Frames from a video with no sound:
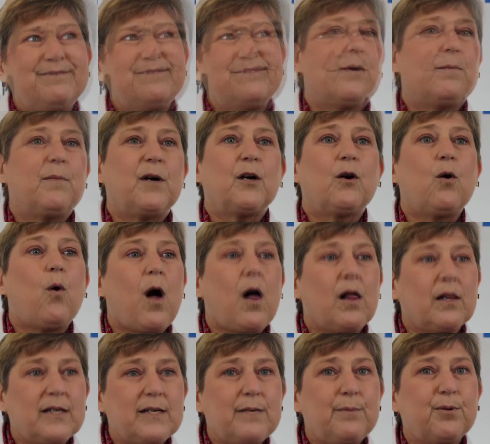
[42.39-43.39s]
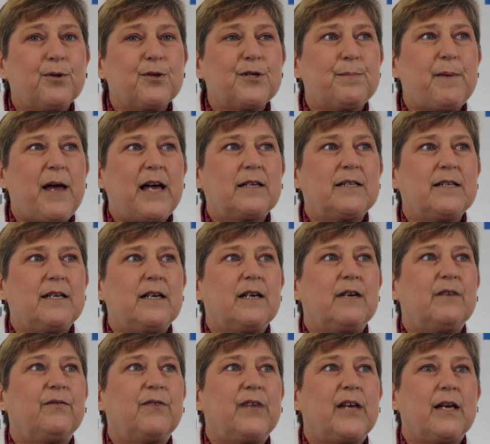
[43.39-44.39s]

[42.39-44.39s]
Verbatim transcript: From a quality perspective,